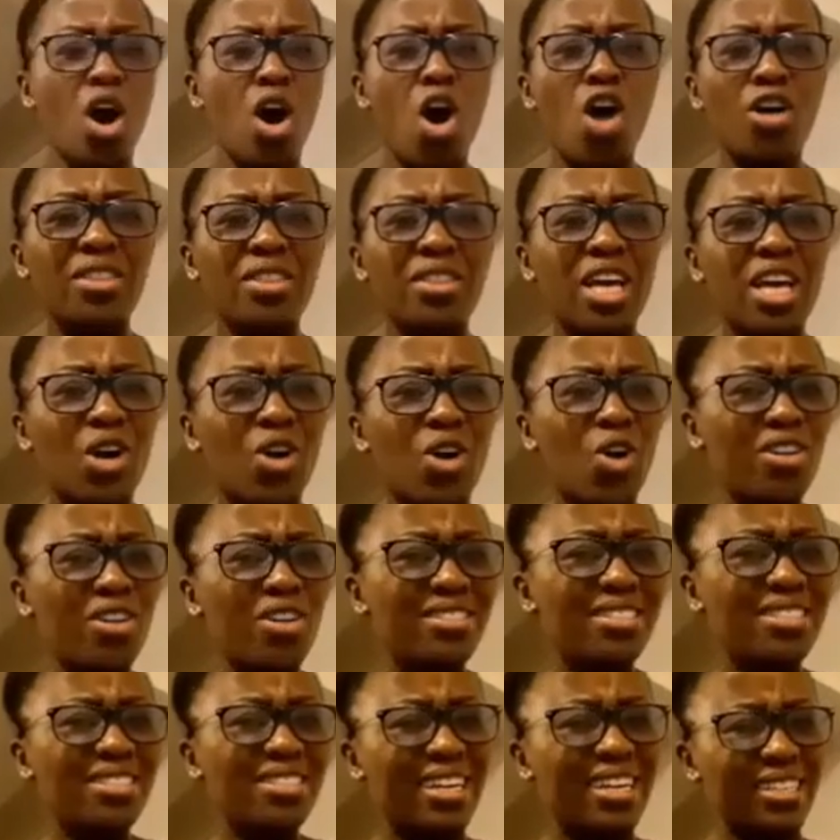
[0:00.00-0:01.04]
On the
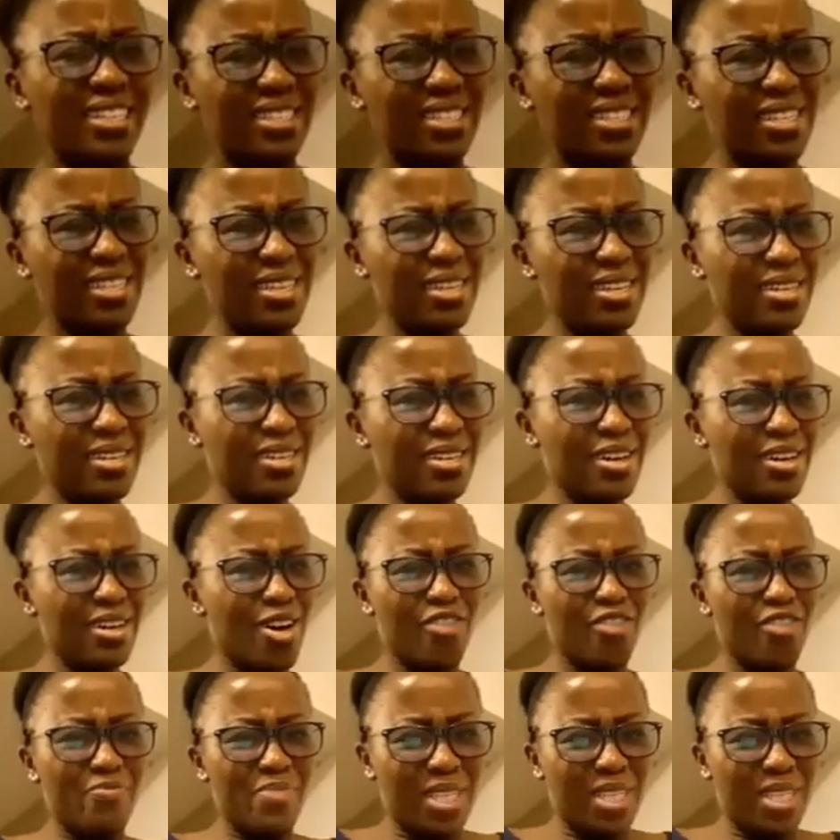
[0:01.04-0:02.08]
conduct
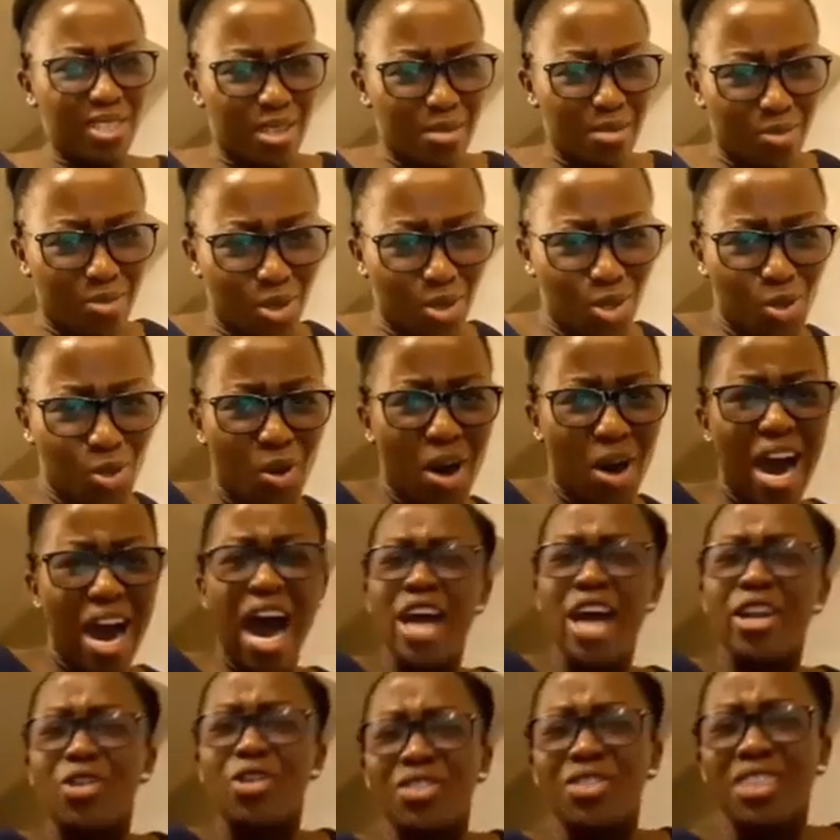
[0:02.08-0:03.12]
of Mr. Mutua
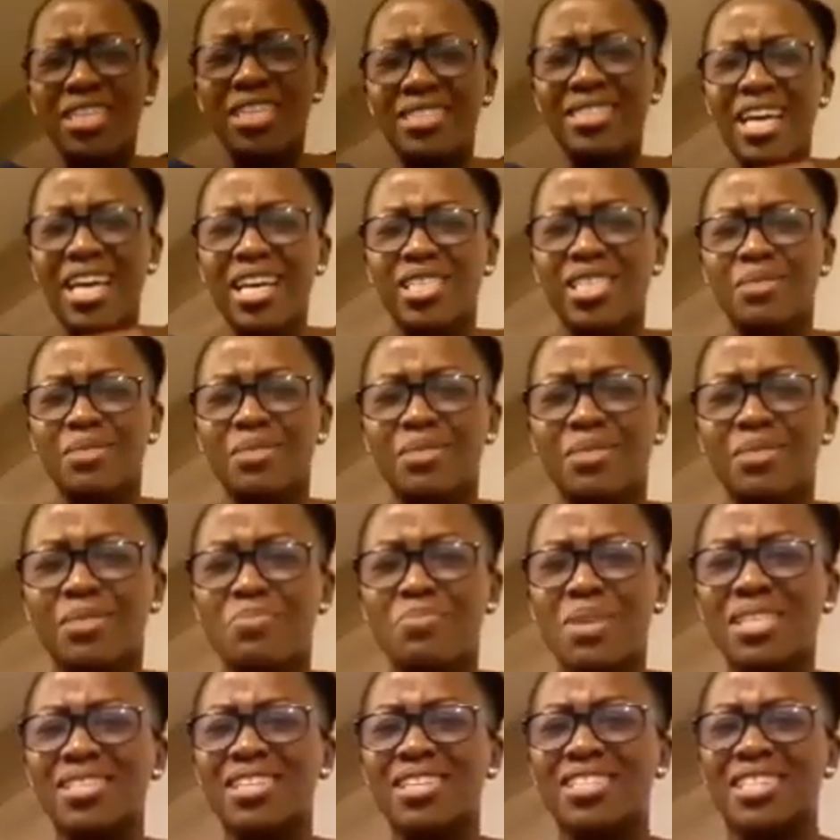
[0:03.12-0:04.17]
and on the text
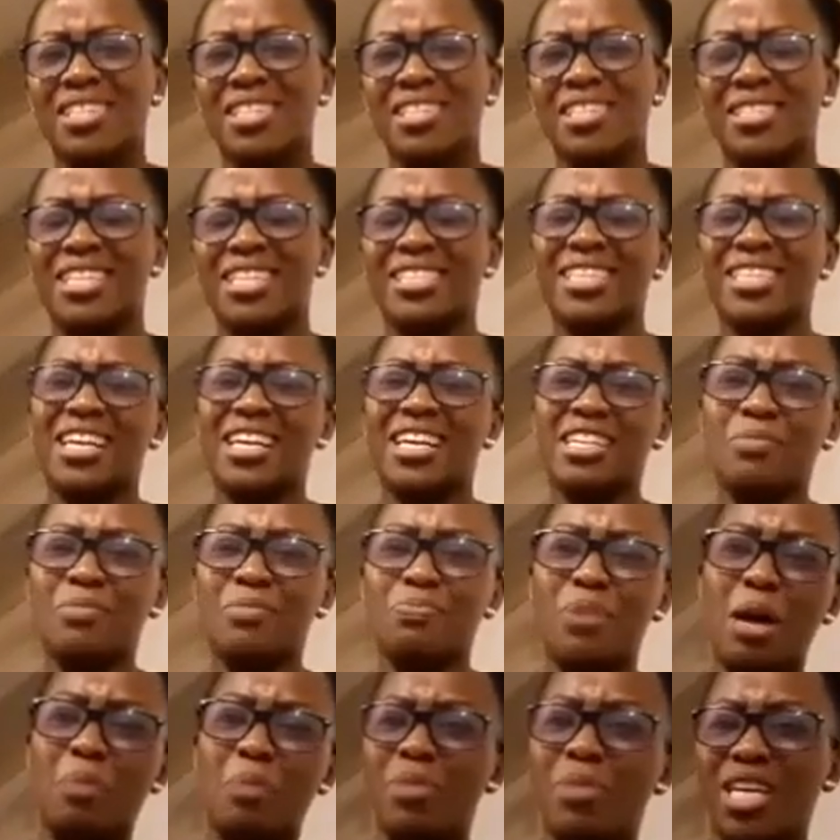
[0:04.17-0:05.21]
messages that are in
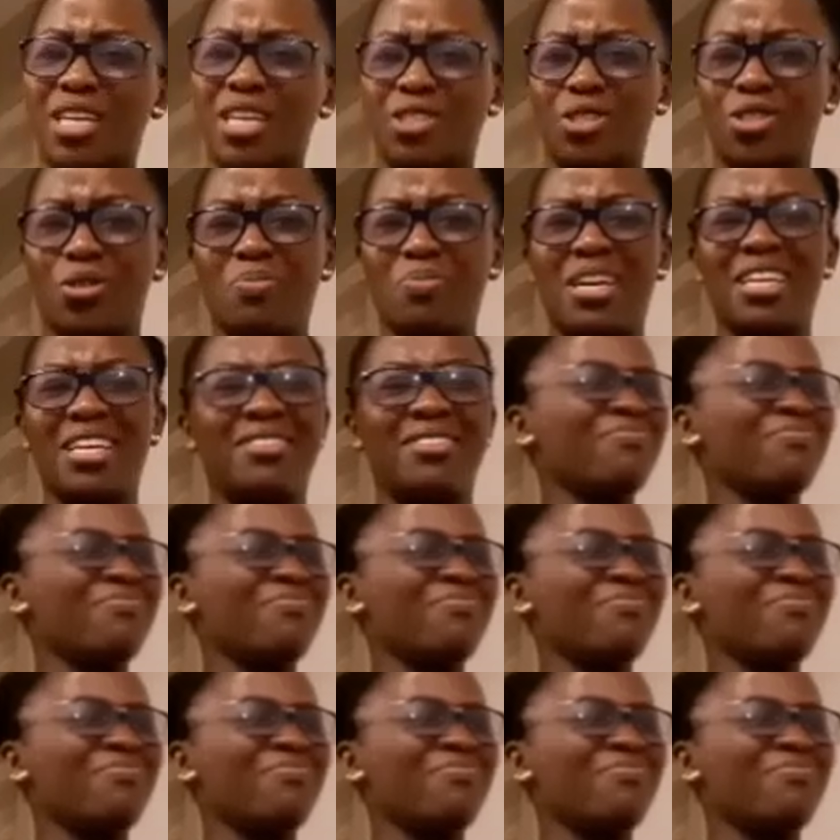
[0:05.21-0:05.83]
public domain,